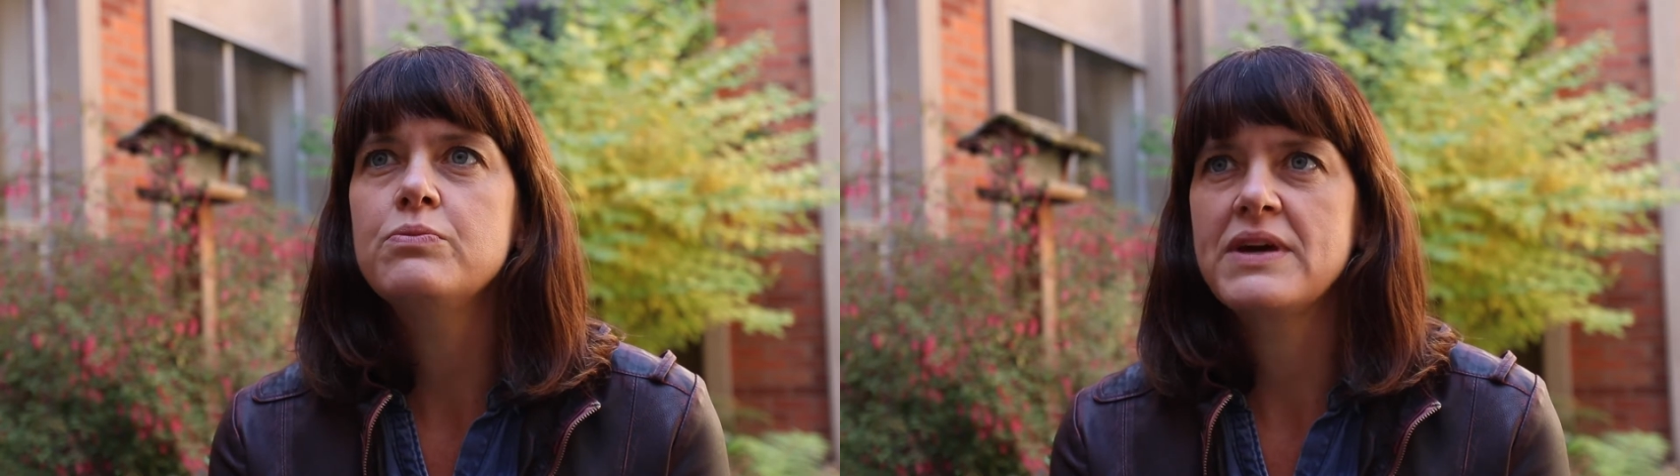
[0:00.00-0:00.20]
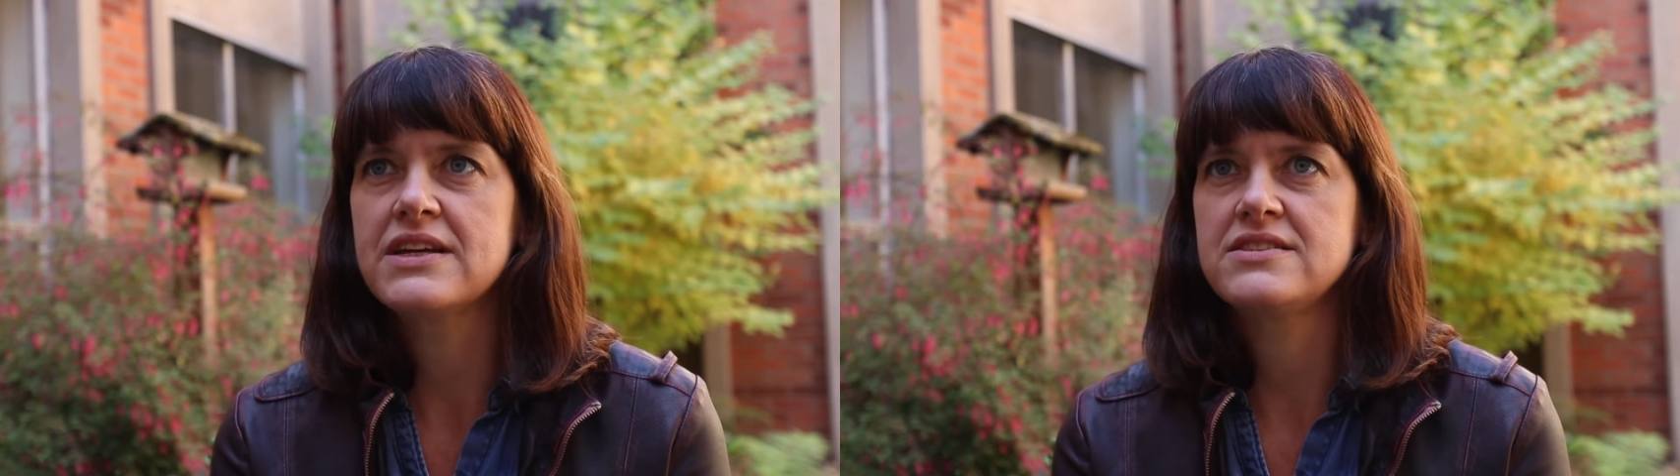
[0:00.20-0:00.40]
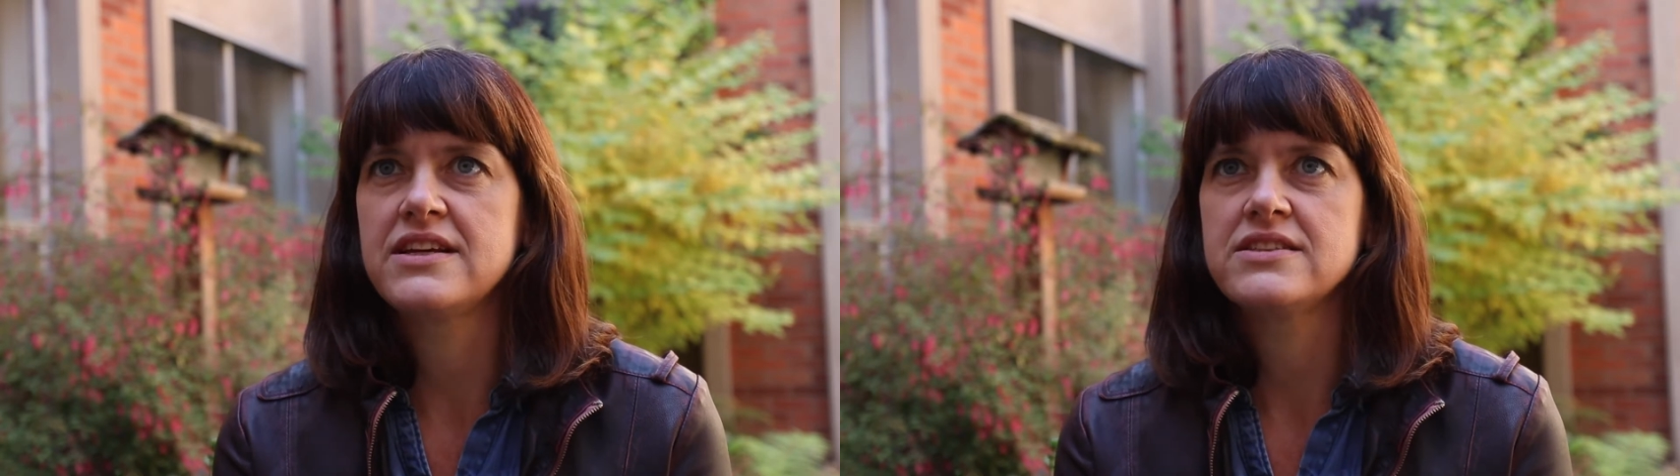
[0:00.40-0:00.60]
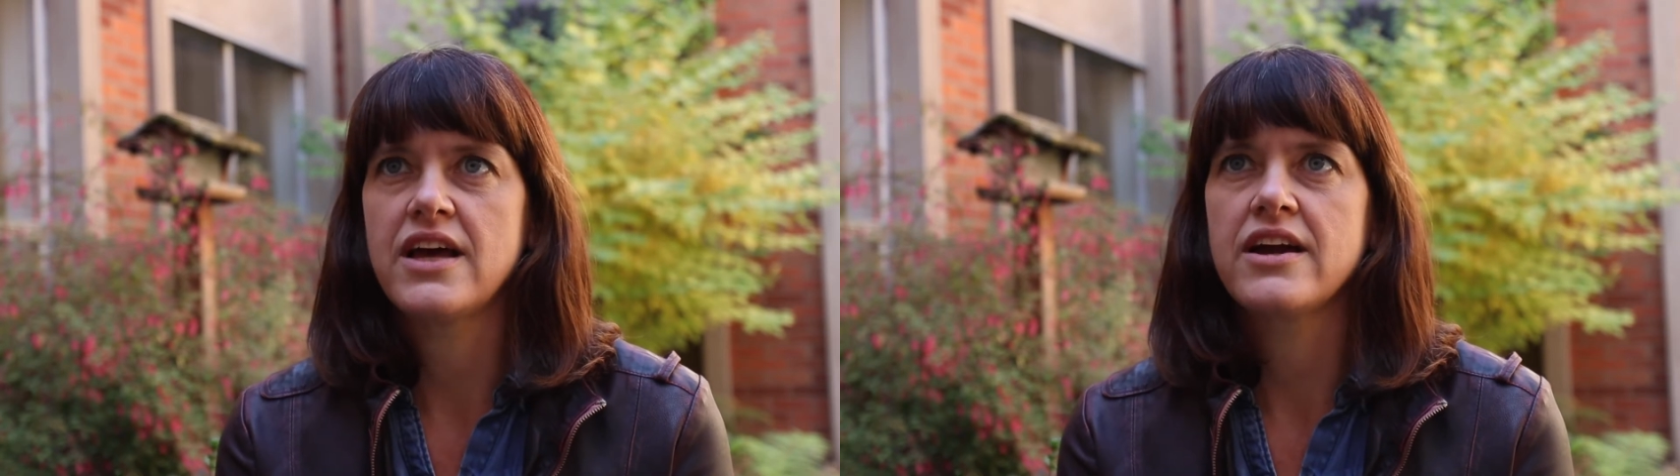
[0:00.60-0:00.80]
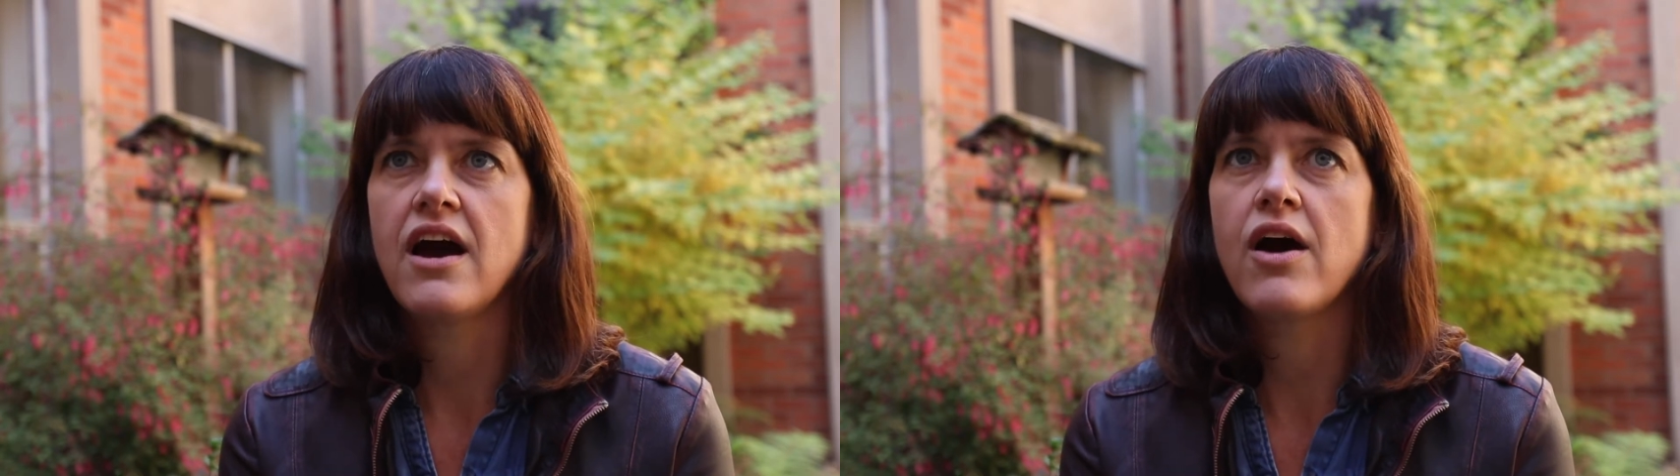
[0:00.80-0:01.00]
biggest things
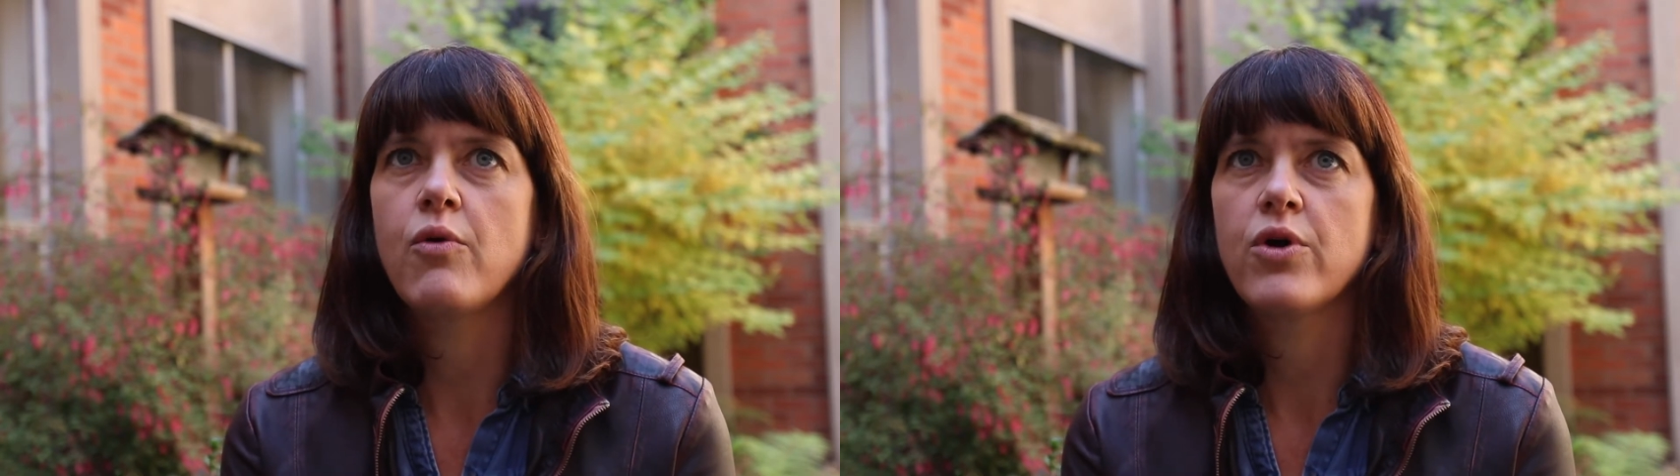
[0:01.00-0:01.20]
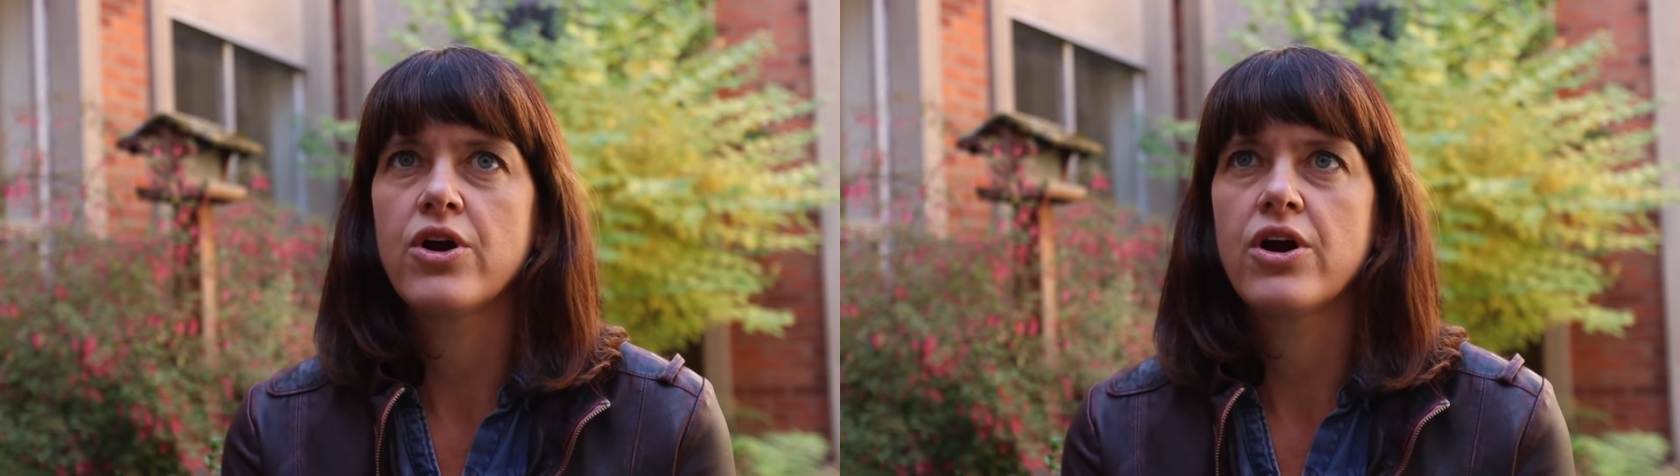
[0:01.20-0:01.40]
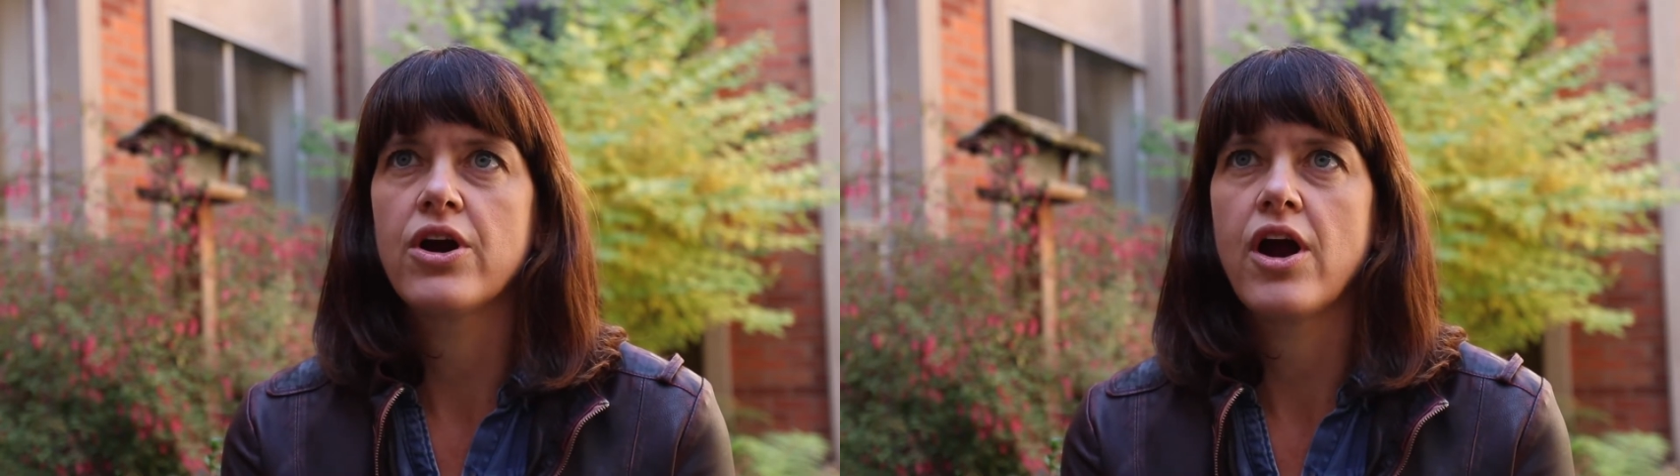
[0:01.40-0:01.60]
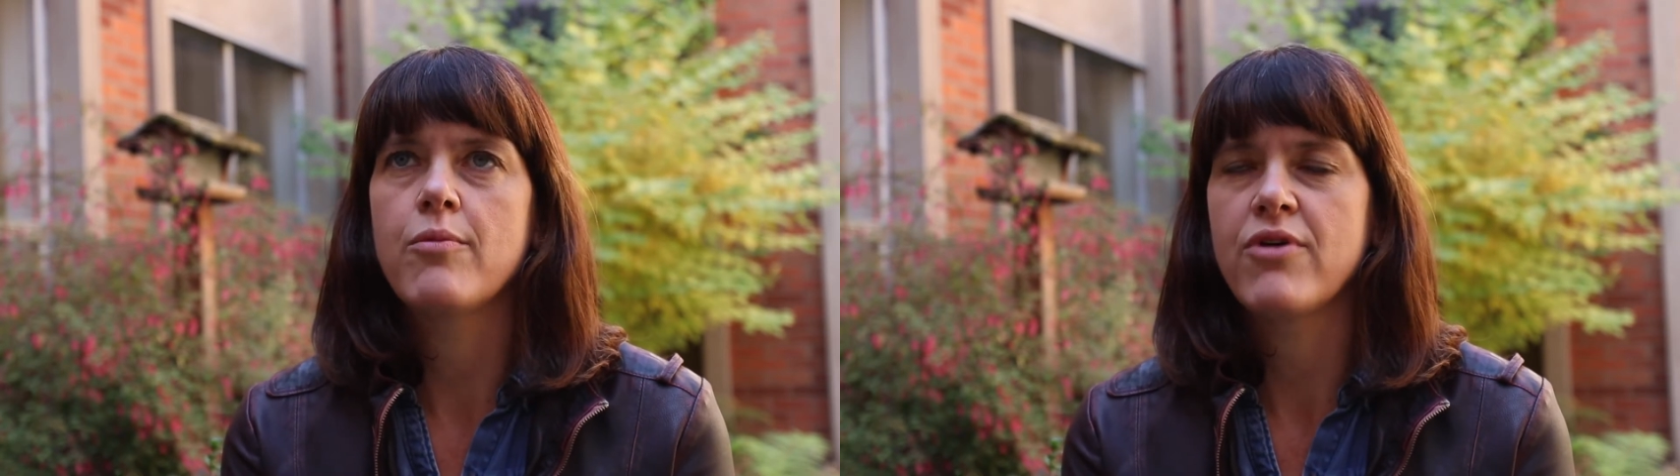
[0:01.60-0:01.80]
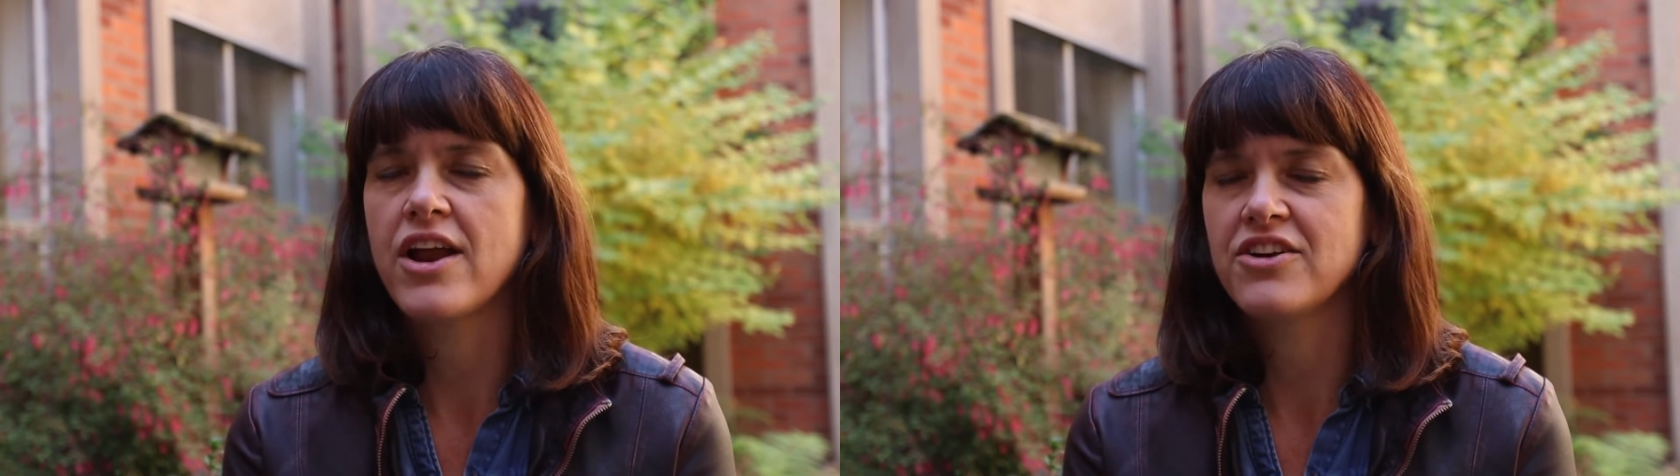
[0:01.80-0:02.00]
I got were a
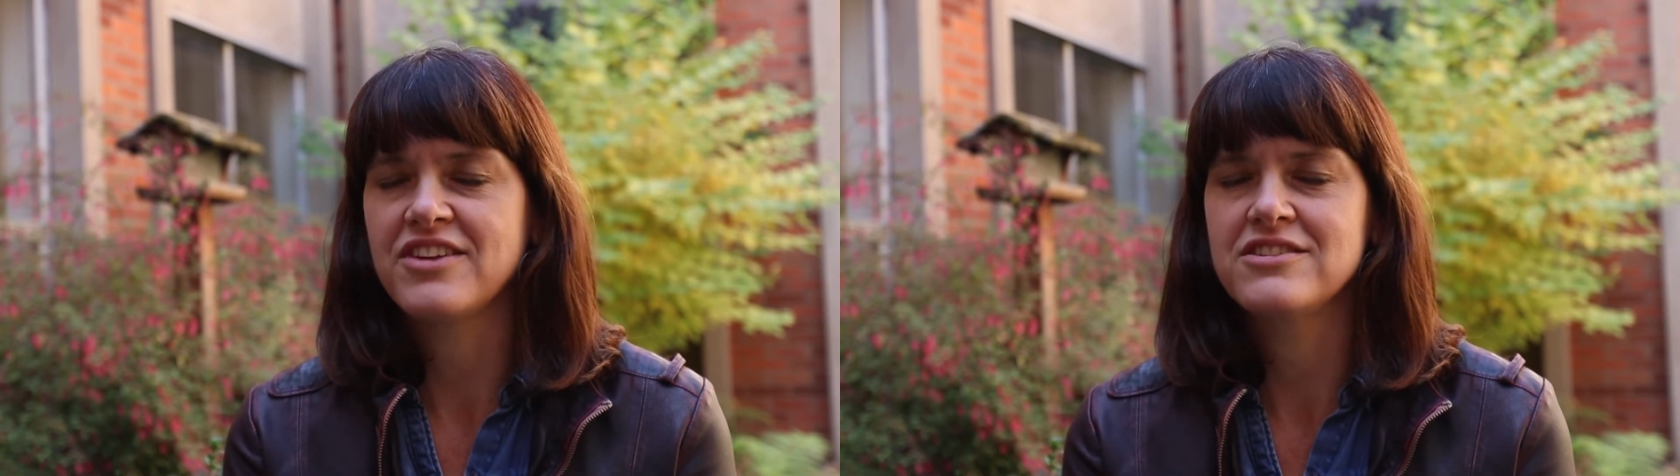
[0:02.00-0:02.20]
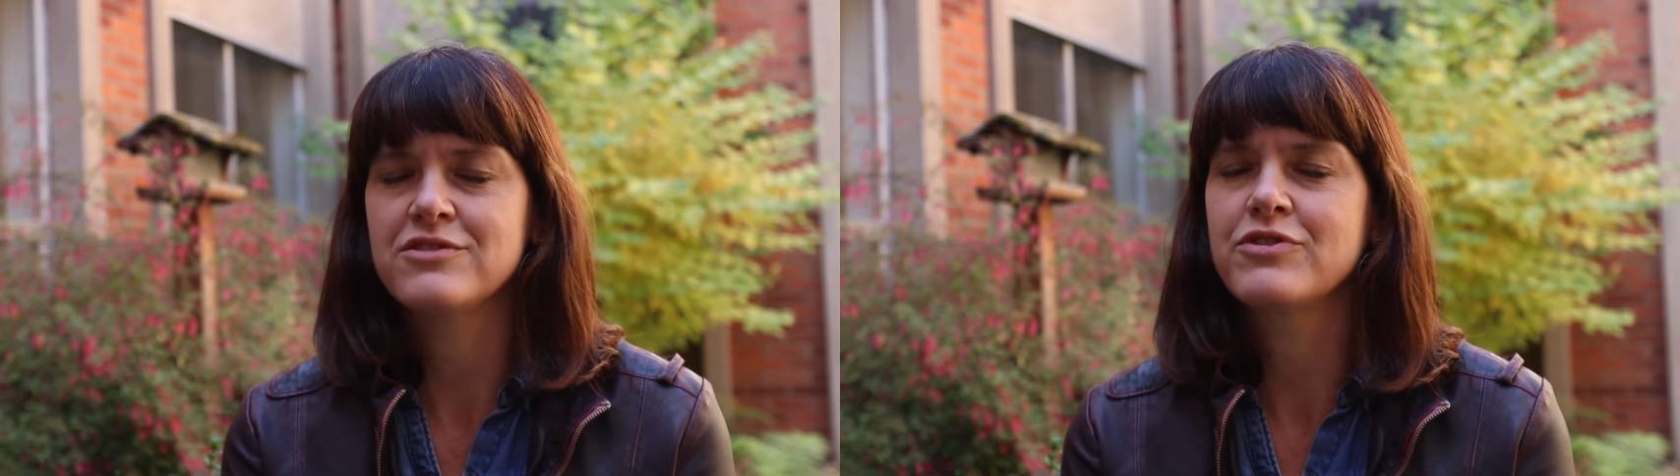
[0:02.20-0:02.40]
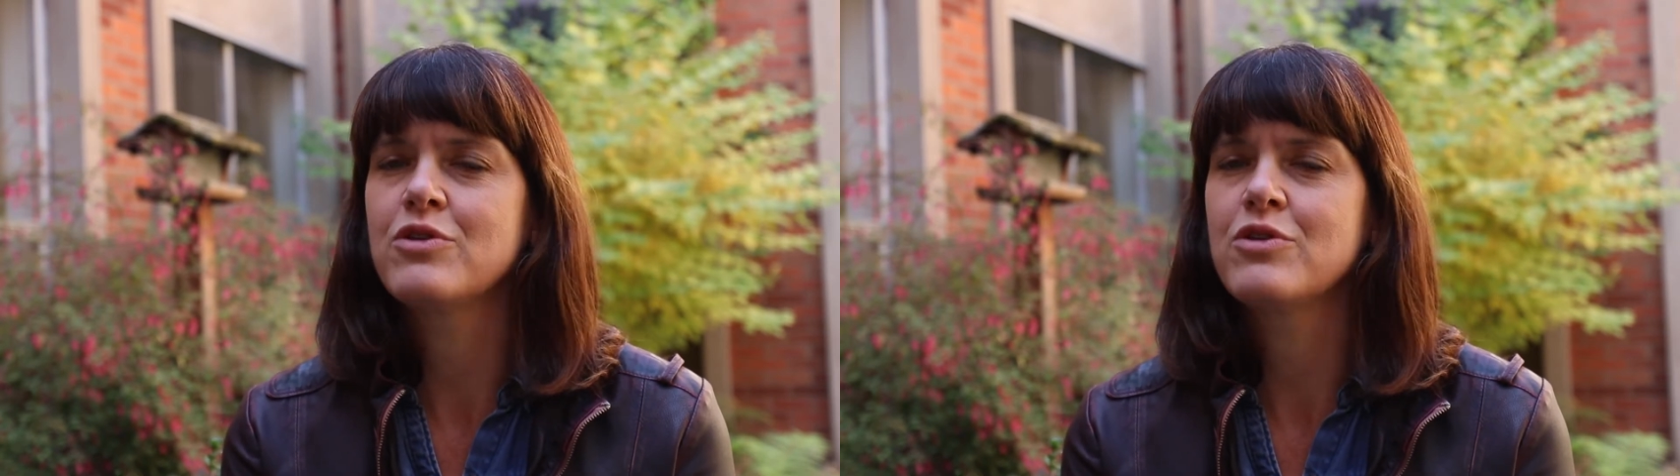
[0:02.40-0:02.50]
broader sense of